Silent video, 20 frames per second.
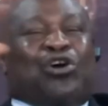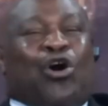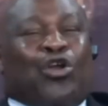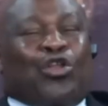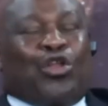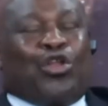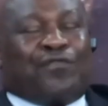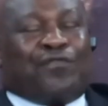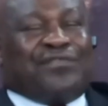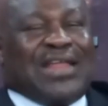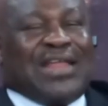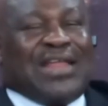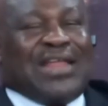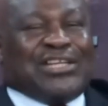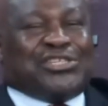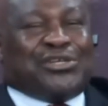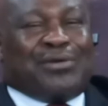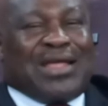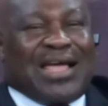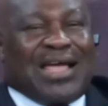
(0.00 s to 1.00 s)
all of
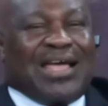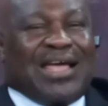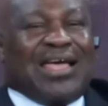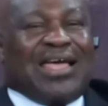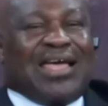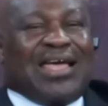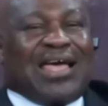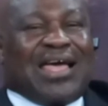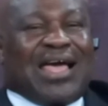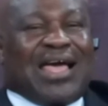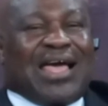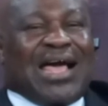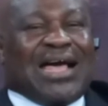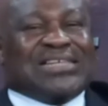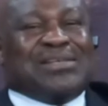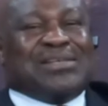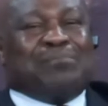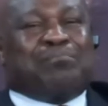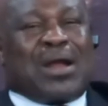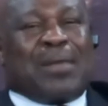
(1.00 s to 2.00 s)
Nigeria, as
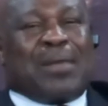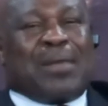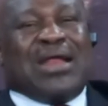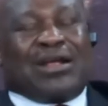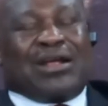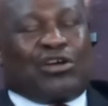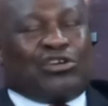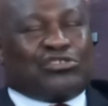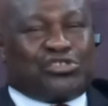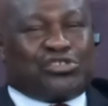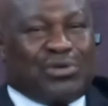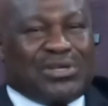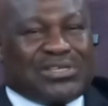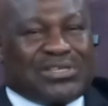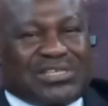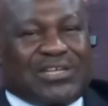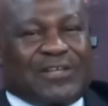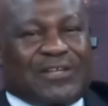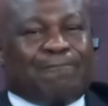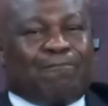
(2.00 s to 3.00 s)
a primary
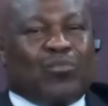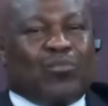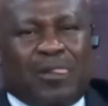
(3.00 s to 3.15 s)
constituency.